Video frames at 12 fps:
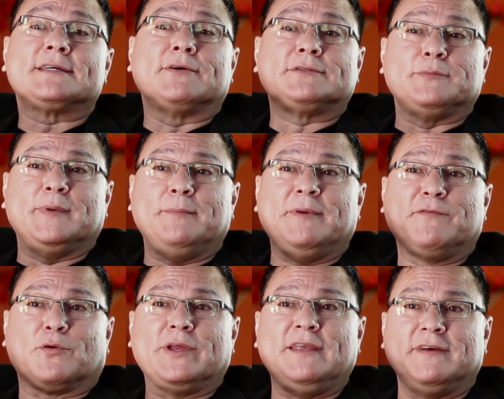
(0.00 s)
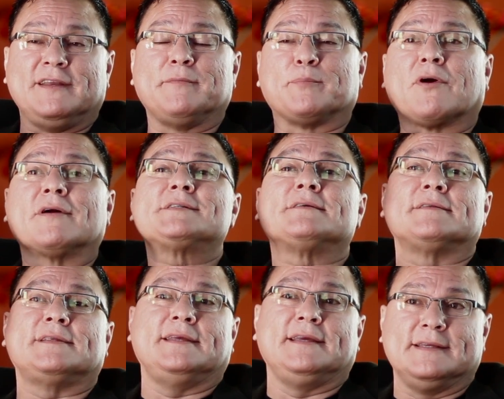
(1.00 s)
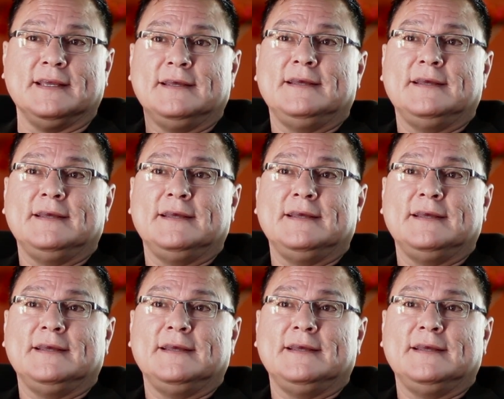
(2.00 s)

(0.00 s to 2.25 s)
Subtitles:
going to be before he even embarks on the